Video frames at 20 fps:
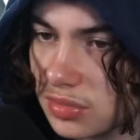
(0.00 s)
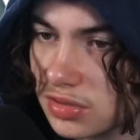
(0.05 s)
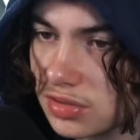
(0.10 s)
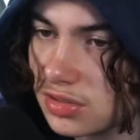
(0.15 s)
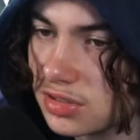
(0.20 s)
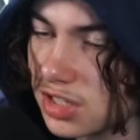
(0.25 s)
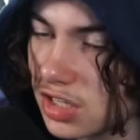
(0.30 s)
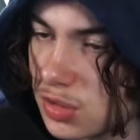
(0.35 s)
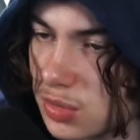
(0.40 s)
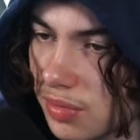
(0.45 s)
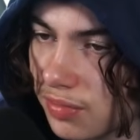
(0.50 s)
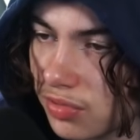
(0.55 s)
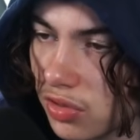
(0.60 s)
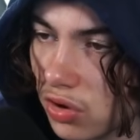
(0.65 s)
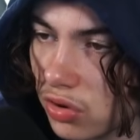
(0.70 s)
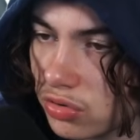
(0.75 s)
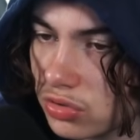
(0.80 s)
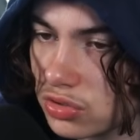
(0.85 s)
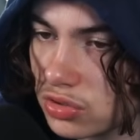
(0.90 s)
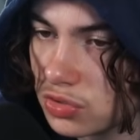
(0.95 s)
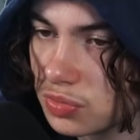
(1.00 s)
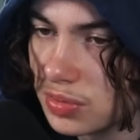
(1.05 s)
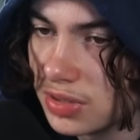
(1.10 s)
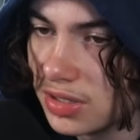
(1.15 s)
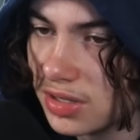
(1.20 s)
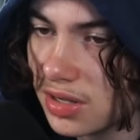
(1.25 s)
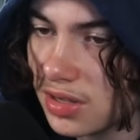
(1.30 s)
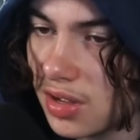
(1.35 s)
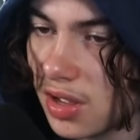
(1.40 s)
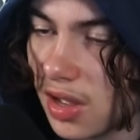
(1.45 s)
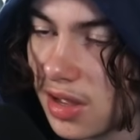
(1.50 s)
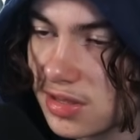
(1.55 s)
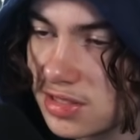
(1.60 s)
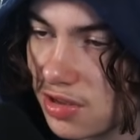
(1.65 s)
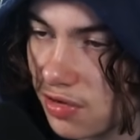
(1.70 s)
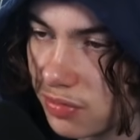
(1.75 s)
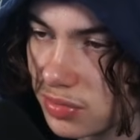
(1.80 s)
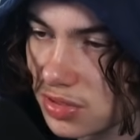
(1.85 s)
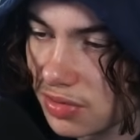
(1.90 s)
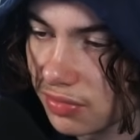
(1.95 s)
So 6% for the horizontal speed
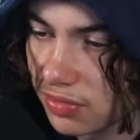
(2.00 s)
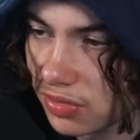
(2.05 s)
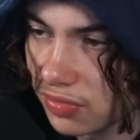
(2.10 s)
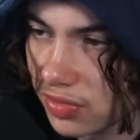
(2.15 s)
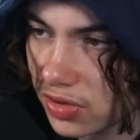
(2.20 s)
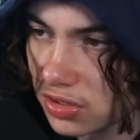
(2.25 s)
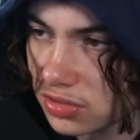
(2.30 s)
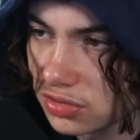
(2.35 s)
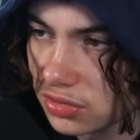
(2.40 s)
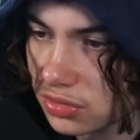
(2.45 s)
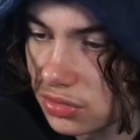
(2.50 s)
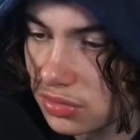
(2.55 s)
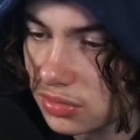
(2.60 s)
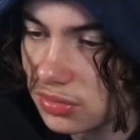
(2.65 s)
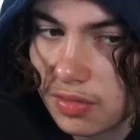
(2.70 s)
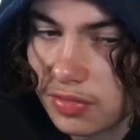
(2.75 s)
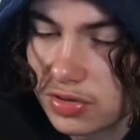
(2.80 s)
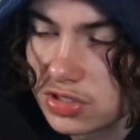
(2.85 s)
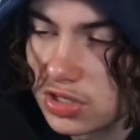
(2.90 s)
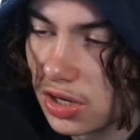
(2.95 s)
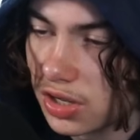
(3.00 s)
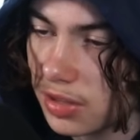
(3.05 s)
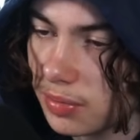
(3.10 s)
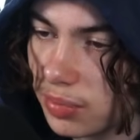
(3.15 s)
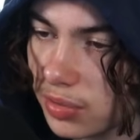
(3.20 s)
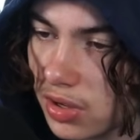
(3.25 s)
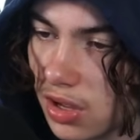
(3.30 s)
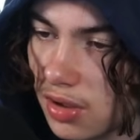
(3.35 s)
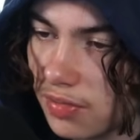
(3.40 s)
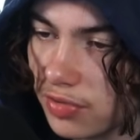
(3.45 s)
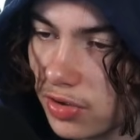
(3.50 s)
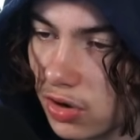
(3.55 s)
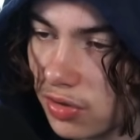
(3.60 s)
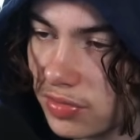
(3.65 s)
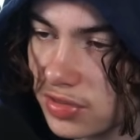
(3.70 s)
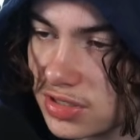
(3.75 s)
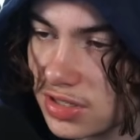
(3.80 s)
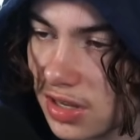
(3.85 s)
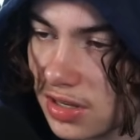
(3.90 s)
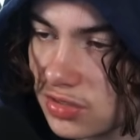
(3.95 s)
and 7% for the vertical. His look input curve, he
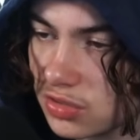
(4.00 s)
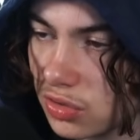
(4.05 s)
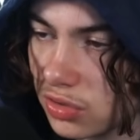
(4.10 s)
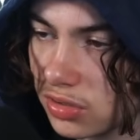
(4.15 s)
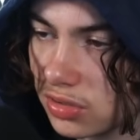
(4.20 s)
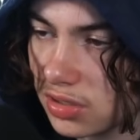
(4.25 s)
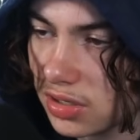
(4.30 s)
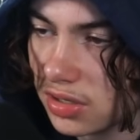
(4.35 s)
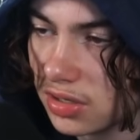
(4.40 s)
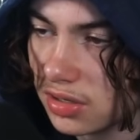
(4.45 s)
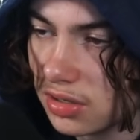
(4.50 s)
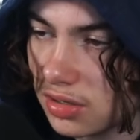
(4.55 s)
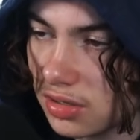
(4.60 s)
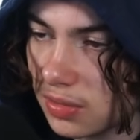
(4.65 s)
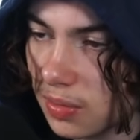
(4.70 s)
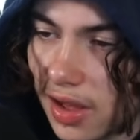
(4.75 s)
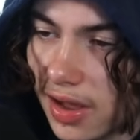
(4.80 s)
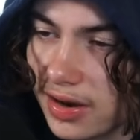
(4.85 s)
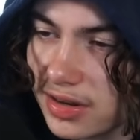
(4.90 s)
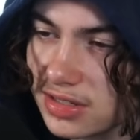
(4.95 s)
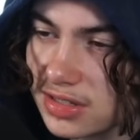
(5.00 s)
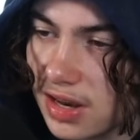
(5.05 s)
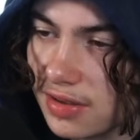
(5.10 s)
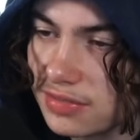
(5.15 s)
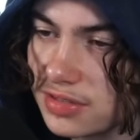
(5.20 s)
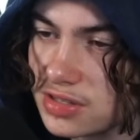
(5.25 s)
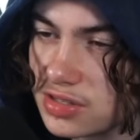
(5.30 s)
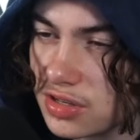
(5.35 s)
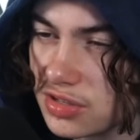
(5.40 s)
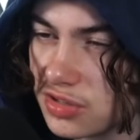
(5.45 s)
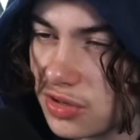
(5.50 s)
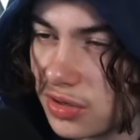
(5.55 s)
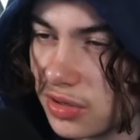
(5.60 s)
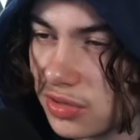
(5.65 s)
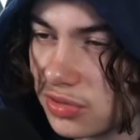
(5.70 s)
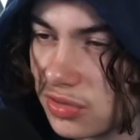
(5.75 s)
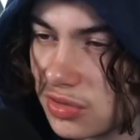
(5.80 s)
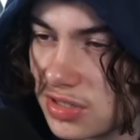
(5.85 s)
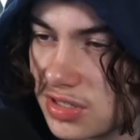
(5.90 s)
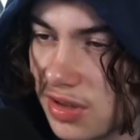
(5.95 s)
obviously has it on linear, and his left stick to
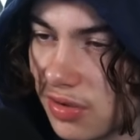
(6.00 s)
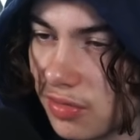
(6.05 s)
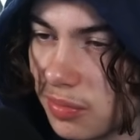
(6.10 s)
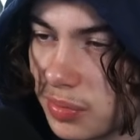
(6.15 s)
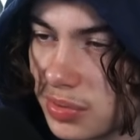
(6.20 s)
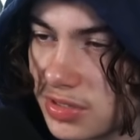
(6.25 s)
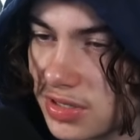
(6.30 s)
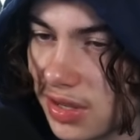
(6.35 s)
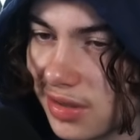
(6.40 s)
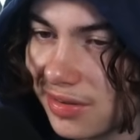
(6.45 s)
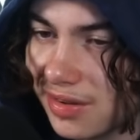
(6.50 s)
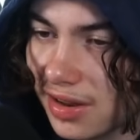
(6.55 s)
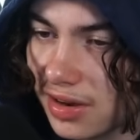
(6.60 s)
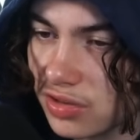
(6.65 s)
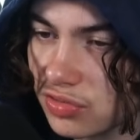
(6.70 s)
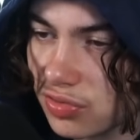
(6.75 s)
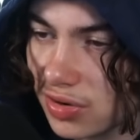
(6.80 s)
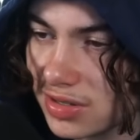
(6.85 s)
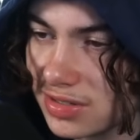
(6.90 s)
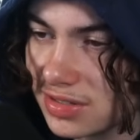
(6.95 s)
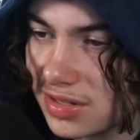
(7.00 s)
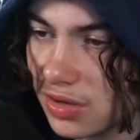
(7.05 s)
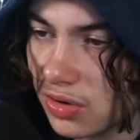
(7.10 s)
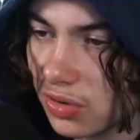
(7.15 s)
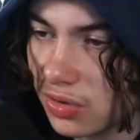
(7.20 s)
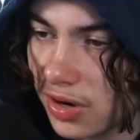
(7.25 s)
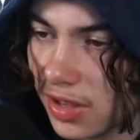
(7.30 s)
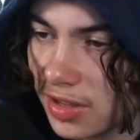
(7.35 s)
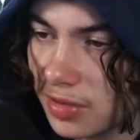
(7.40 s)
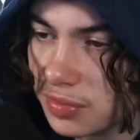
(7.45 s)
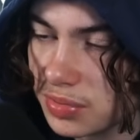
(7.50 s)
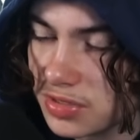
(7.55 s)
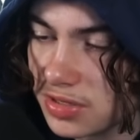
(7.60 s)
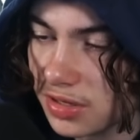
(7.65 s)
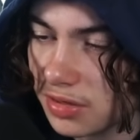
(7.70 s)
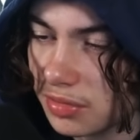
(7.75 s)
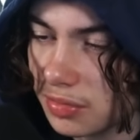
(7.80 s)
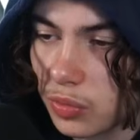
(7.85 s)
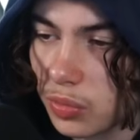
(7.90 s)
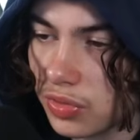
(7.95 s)
is on 7% and his right stick on
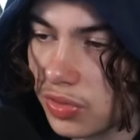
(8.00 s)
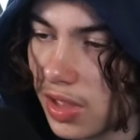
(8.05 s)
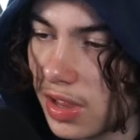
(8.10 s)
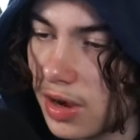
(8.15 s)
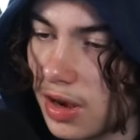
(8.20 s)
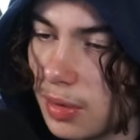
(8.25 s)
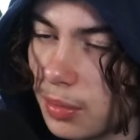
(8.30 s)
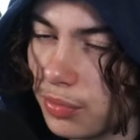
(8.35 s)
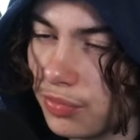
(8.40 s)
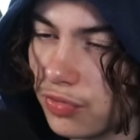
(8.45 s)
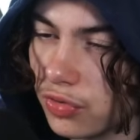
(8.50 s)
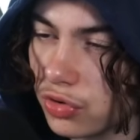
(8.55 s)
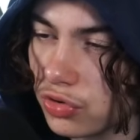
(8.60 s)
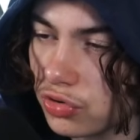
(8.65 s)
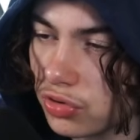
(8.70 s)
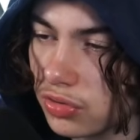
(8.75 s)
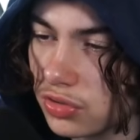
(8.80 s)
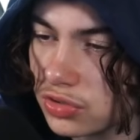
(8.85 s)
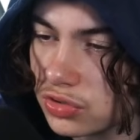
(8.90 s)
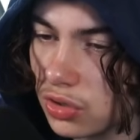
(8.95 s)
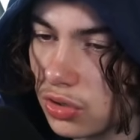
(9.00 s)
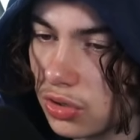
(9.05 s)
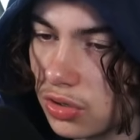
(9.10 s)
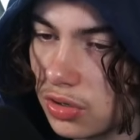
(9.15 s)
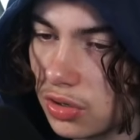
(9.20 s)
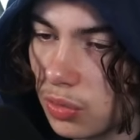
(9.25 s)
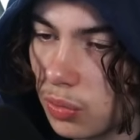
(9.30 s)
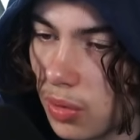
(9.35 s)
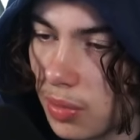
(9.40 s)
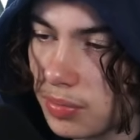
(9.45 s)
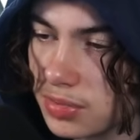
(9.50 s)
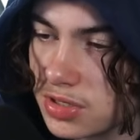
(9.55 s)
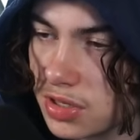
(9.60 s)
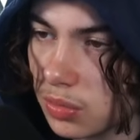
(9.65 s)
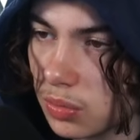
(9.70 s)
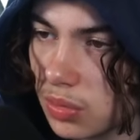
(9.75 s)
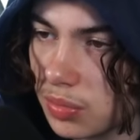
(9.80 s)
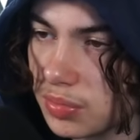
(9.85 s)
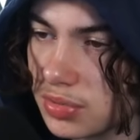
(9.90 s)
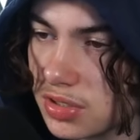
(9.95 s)
8%. With the enable foot controller, it's on
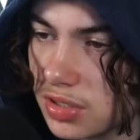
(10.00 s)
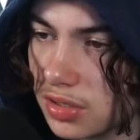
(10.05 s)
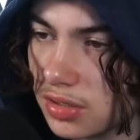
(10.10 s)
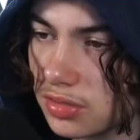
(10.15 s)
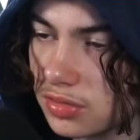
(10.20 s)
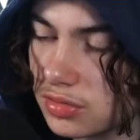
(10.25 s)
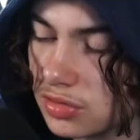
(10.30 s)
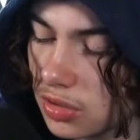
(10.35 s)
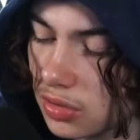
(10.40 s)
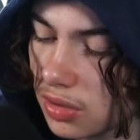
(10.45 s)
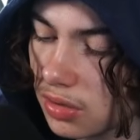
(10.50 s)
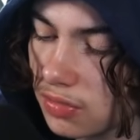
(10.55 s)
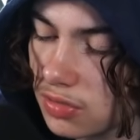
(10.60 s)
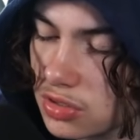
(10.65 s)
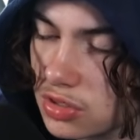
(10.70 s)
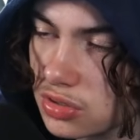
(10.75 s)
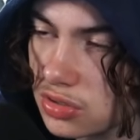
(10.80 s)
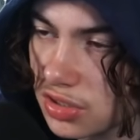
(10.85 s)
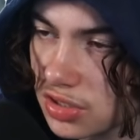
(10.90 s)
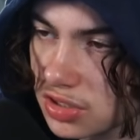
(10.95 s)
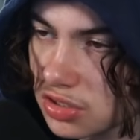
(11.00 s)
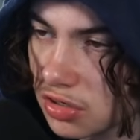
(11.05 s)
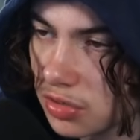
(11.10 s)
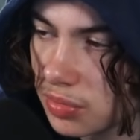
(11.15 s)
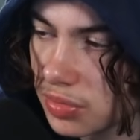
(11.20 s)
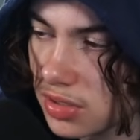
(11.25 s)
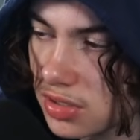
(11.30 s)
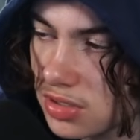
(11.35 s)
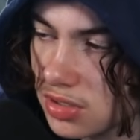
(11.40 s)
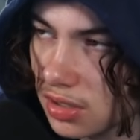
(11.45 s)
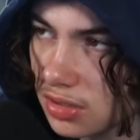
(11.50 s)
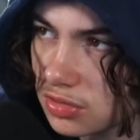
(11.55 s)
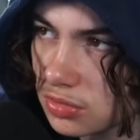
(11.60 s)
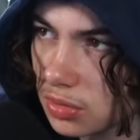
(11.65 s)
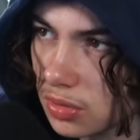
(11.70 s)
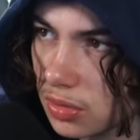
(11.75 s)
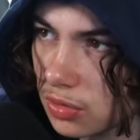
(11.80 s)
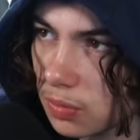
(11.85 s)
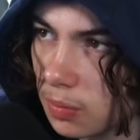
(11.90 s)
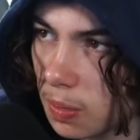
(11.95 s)
1%, 1%. So I'll give you 2 seconds to copy this down as
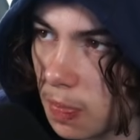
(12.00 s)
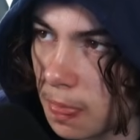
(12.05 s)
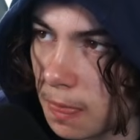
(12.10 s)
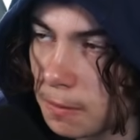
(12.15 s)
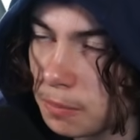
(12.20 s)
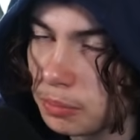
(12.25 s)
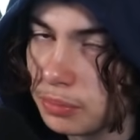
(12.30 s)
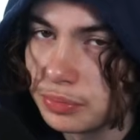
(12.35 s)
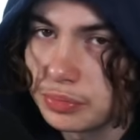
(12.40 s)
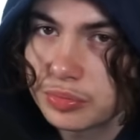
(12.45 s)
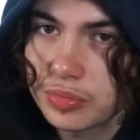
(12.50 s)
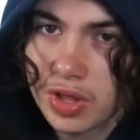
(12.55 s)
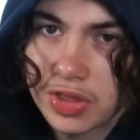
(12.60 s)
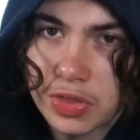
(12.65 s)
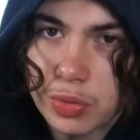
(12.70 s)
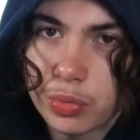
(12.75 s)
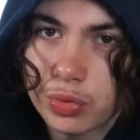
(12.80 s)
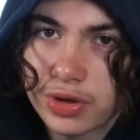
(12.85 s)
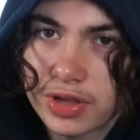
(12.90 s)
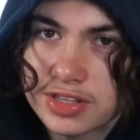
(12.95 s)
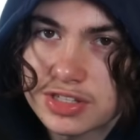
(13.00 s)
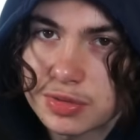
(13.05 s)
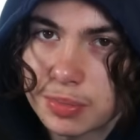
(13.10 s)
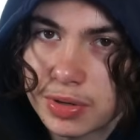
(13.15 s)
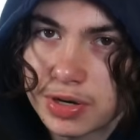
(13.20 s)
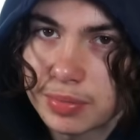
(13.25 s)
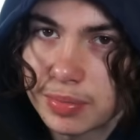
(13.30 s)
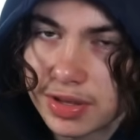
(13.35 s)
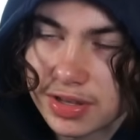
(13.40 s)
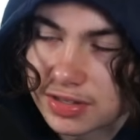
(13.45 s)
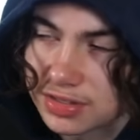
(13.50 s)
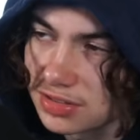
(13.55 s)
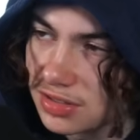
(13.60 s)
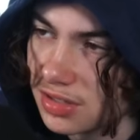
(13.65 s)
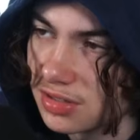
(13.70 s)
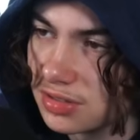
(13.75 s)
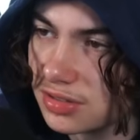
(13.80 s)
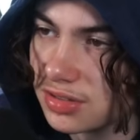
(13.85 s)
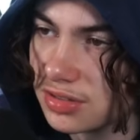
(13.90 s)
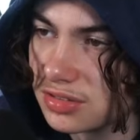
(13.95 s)
well. And then we'll get into moneymaker
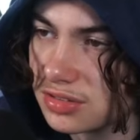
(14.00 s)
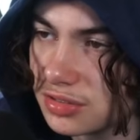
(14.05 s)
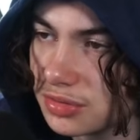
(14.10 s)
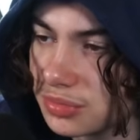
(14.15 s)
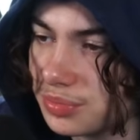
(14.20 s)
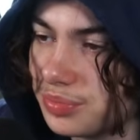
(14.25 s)
settings.